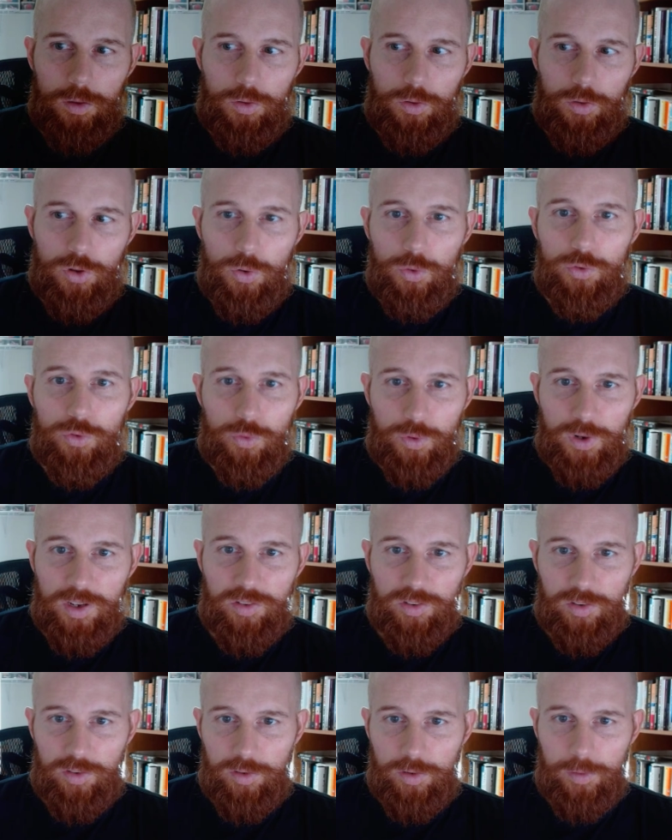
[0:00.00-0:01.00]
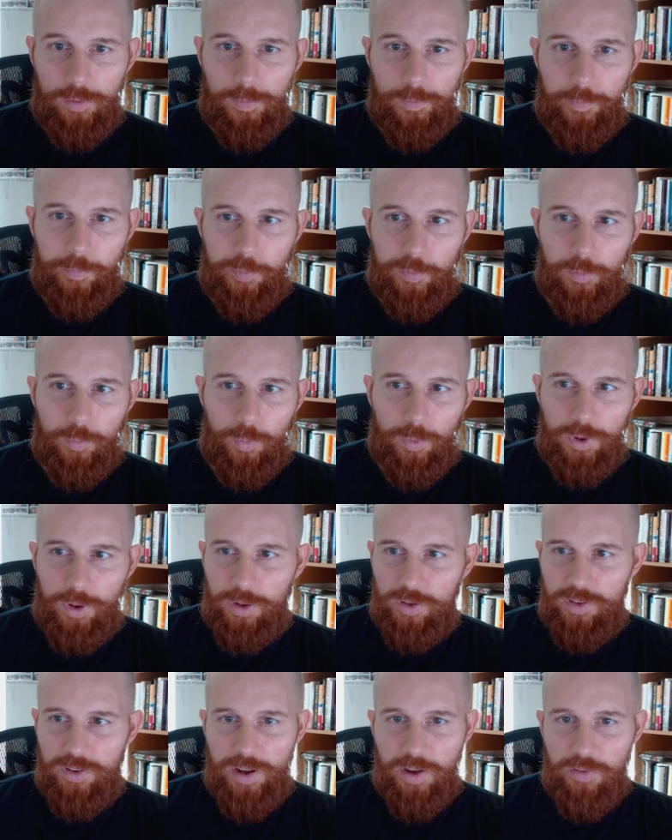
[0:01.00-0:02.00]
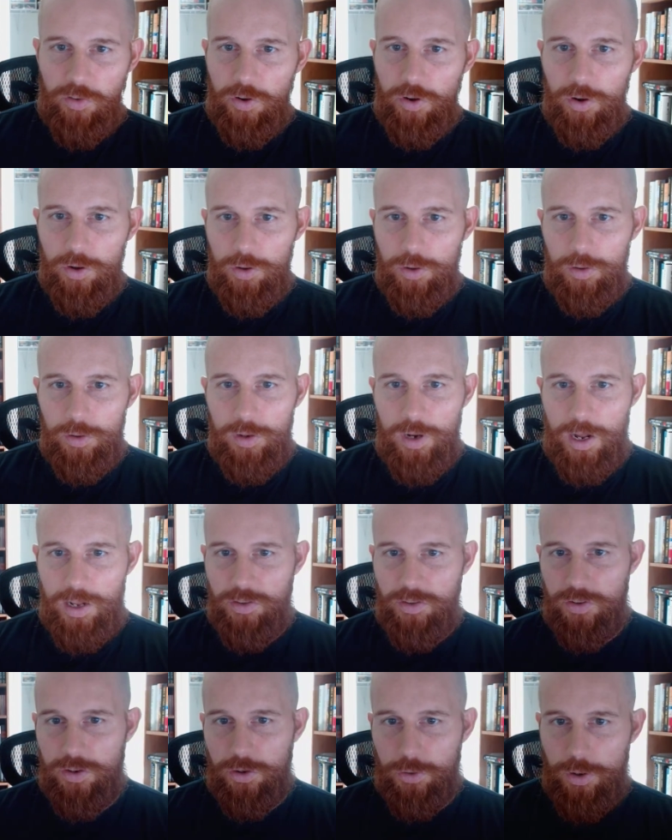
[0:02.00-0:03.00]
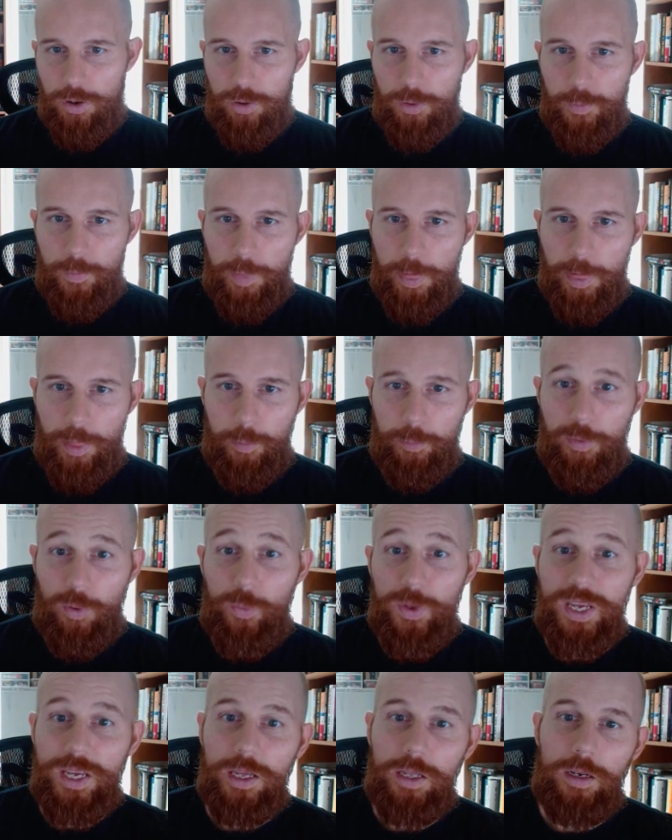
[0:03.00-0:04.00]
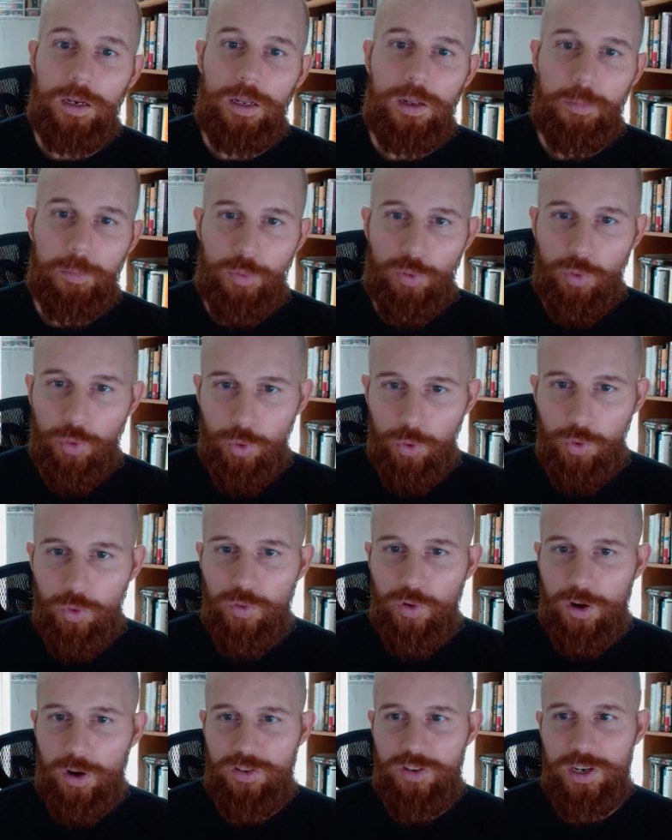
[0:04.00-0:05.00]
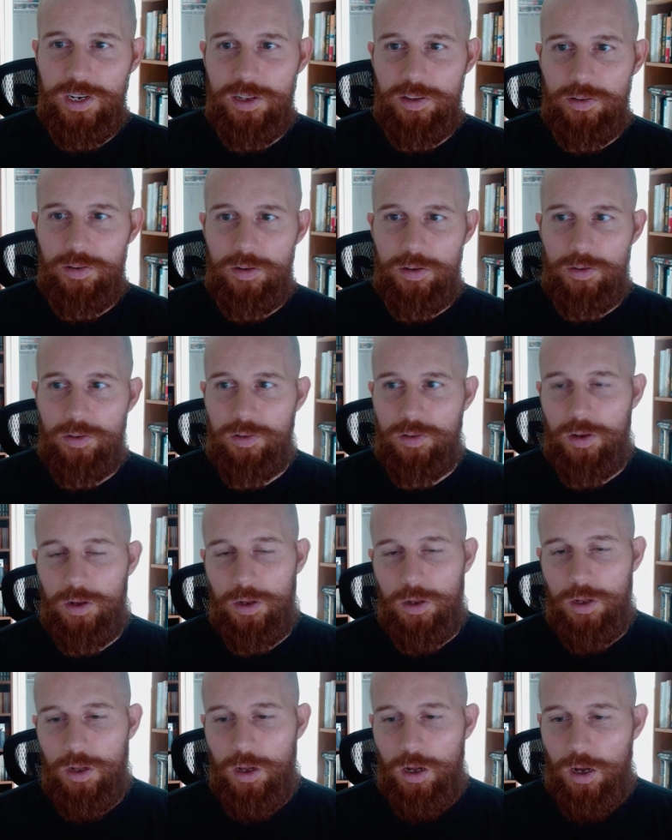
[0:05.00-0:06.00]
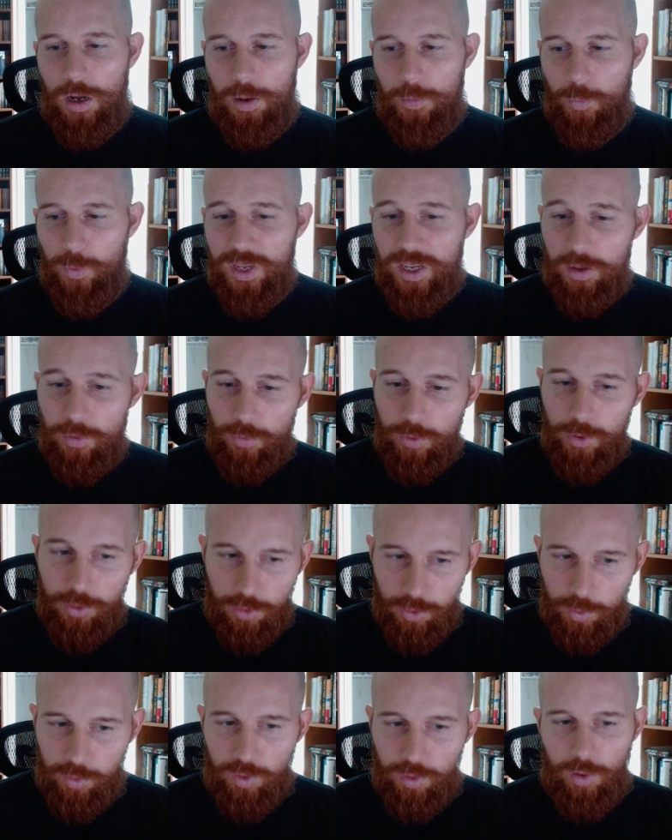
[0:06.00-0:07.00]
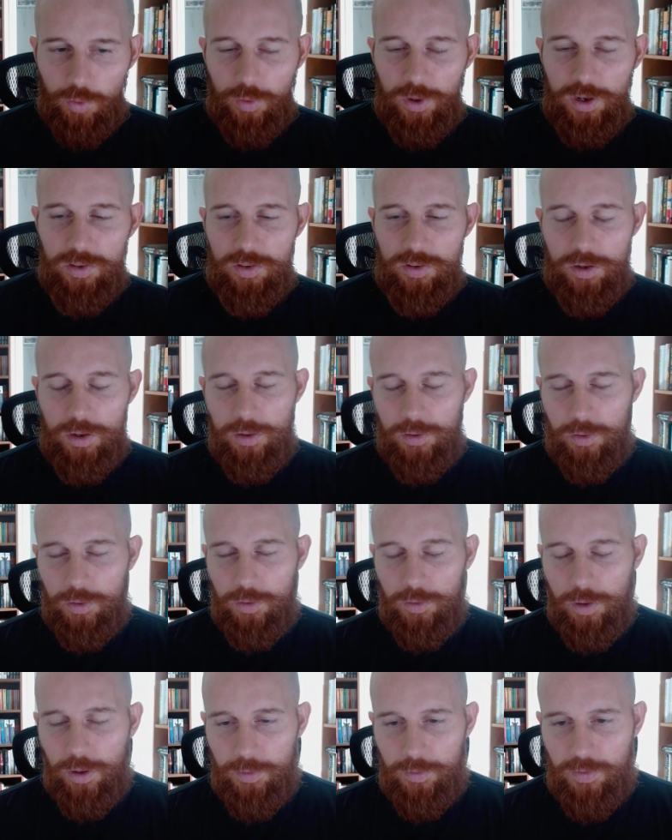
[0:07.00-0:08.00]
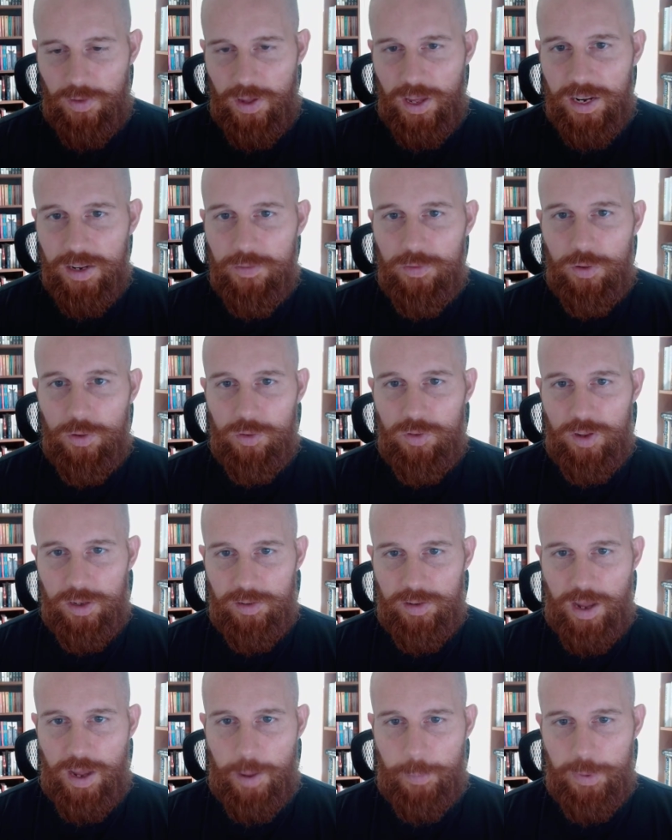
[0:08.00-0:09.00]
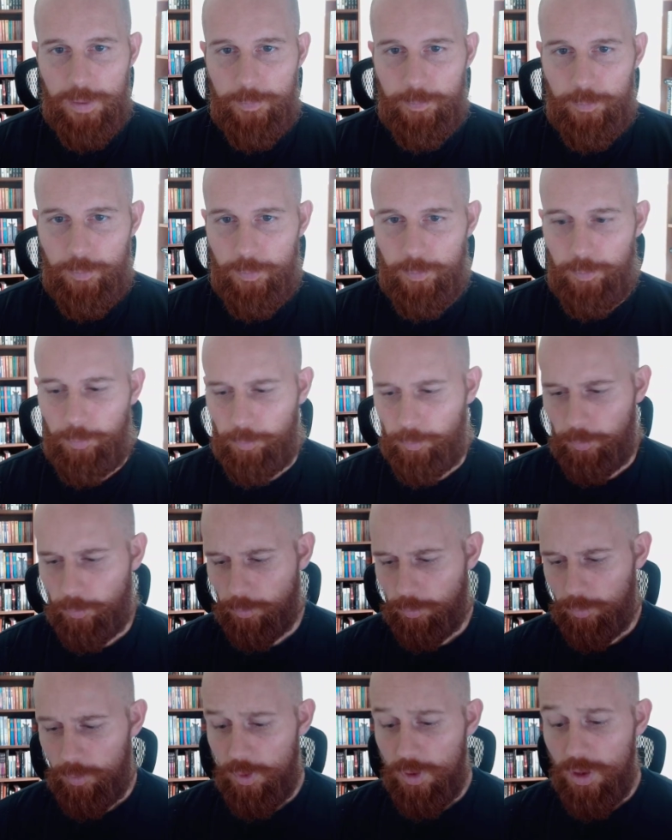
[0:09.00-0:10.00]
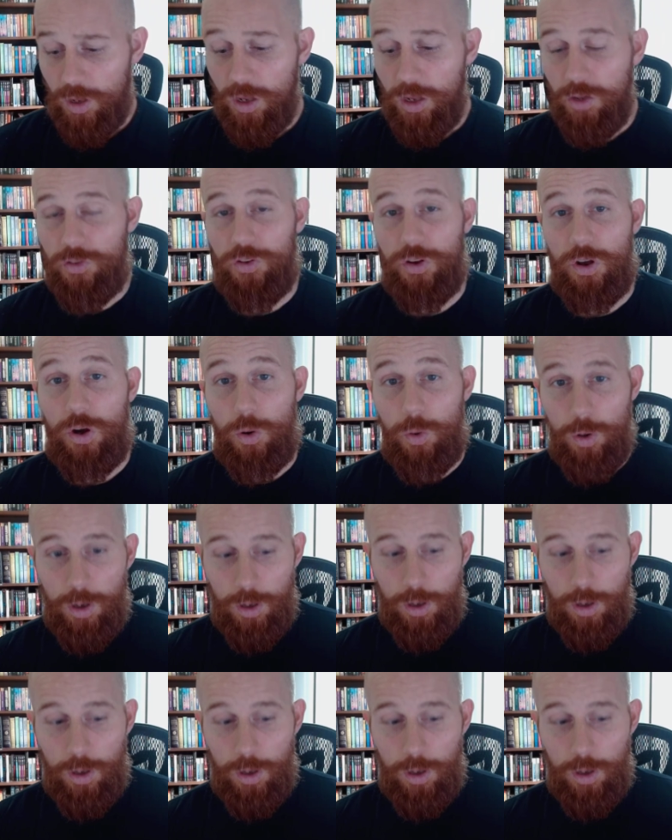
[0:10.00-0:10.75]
those risks. It's never not zero, but we can improve our chances. We can reduce our risk of any of those things happen. So,